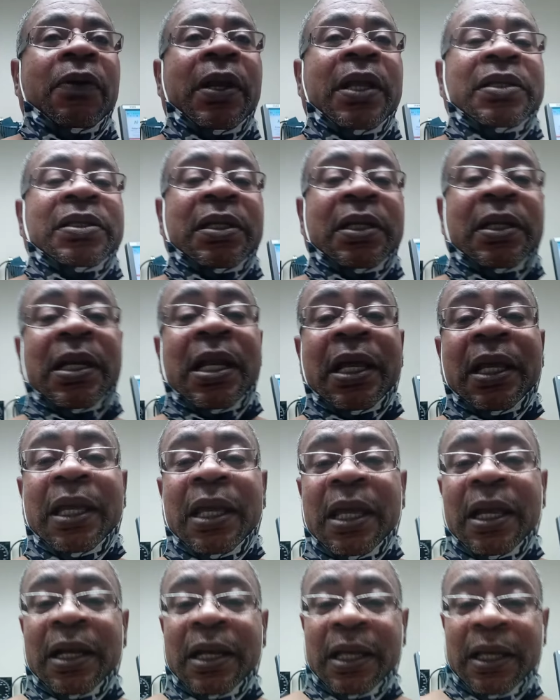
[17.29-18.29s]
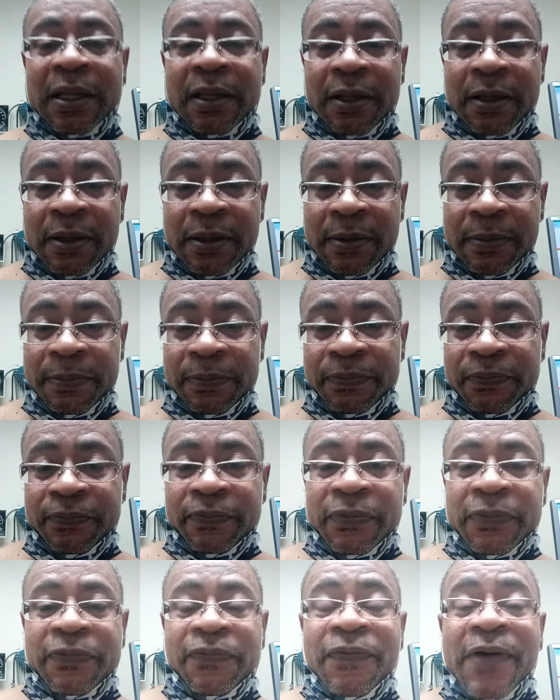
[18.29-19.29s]
They said that I gained like um,
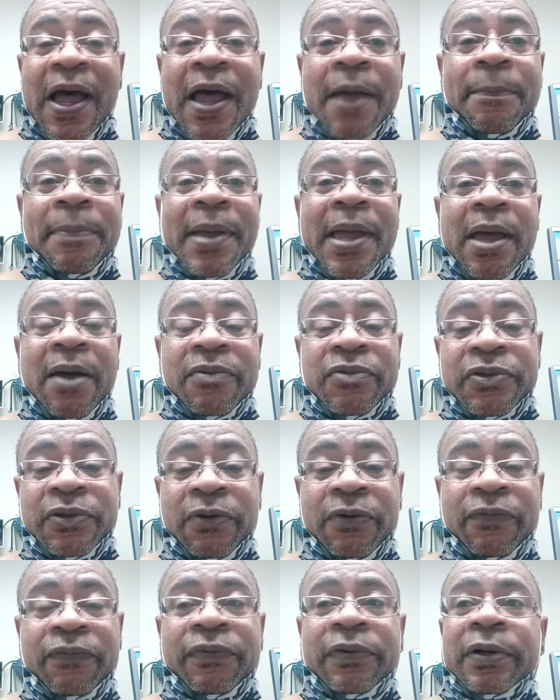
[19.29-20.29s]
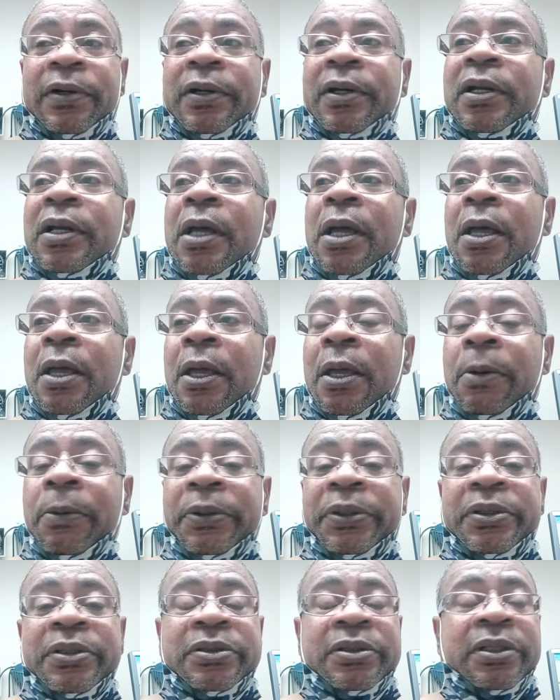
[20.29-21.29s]
five pounds over,
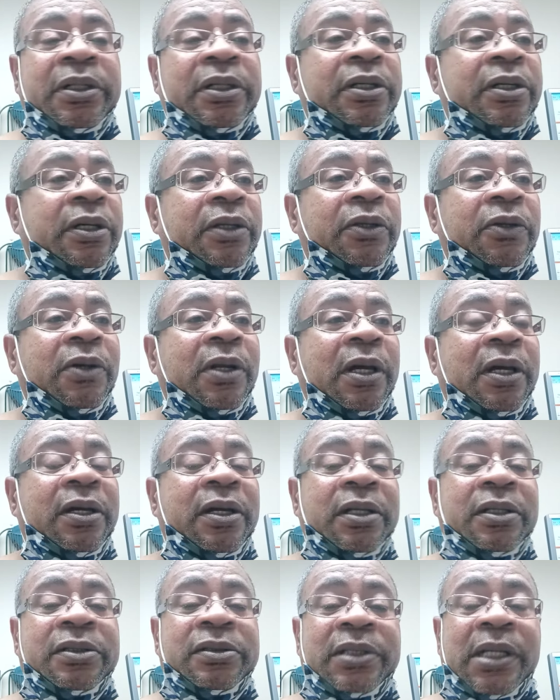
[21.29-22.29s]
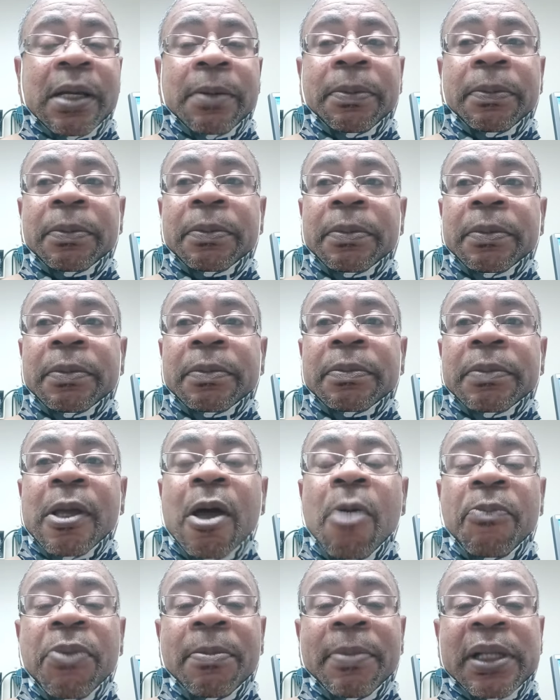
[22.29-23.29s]
which isn't good. You know, I couldn't stop
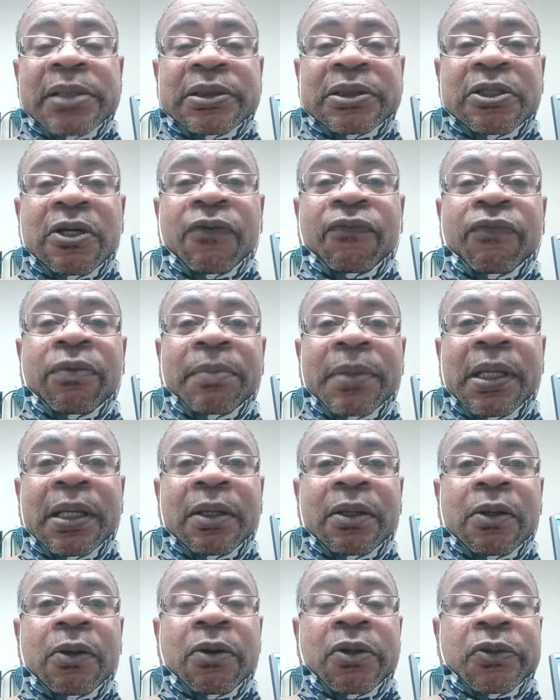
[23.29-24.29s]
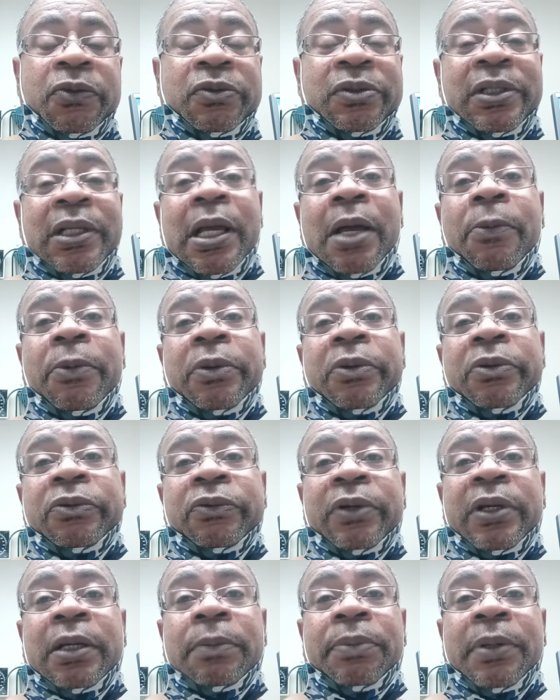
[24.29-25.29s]
helping myself from eating Usually I would
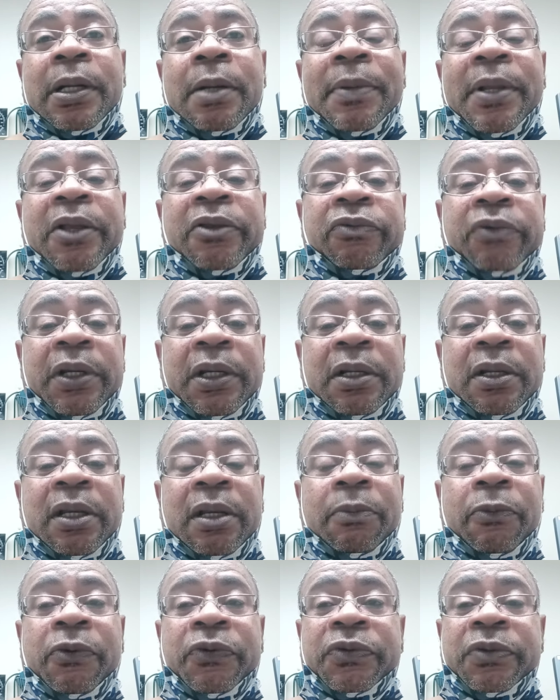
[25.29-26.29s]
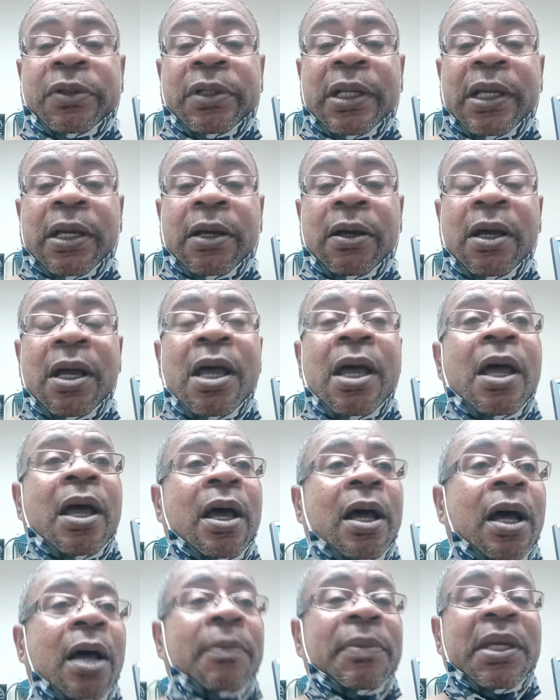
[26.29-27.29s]
drink, but I'm not drinking anymore. So now
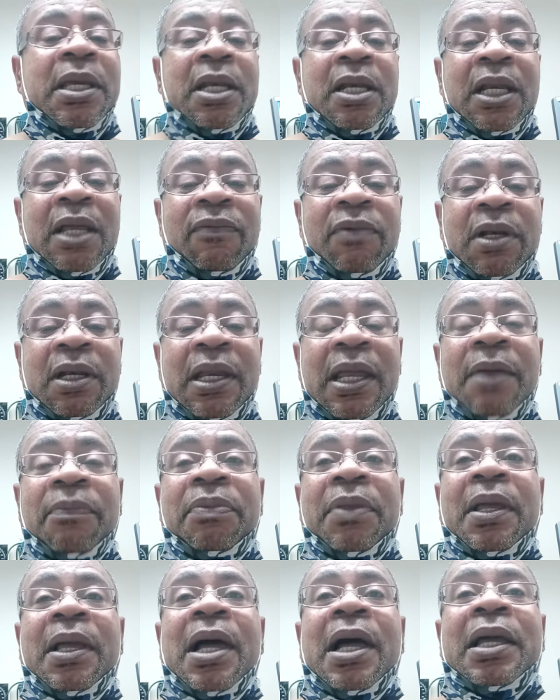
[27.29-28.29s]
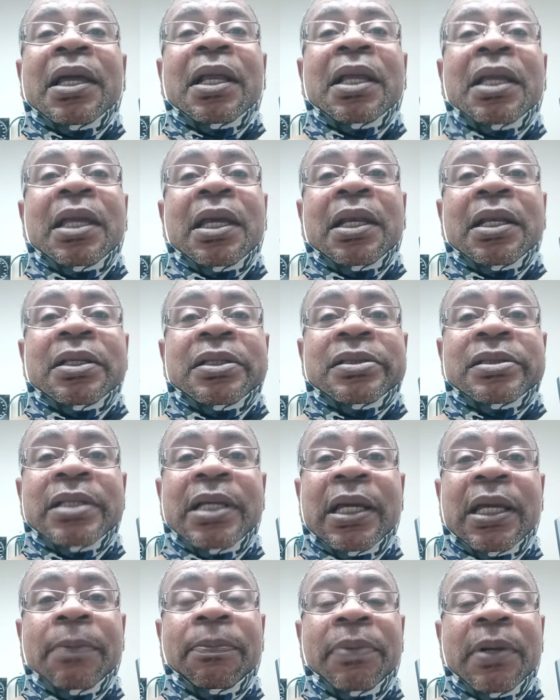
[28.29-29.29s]
I'm eating every damn thing I can get in
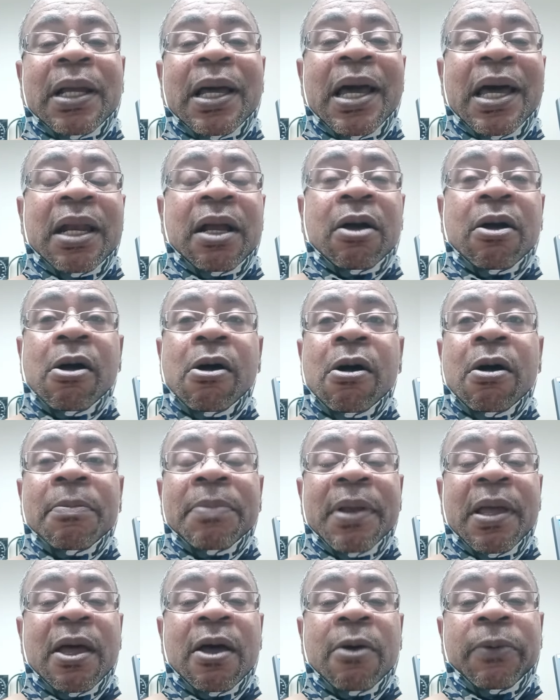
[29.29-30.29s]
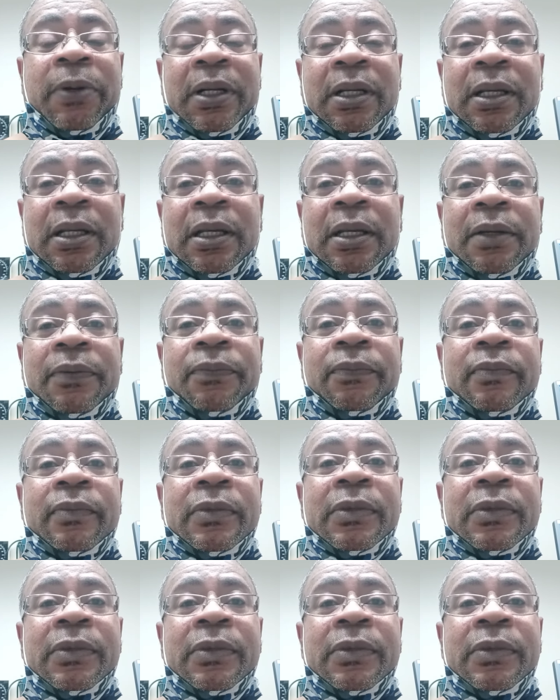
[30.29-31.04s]
sight, but I gotta calm down with that.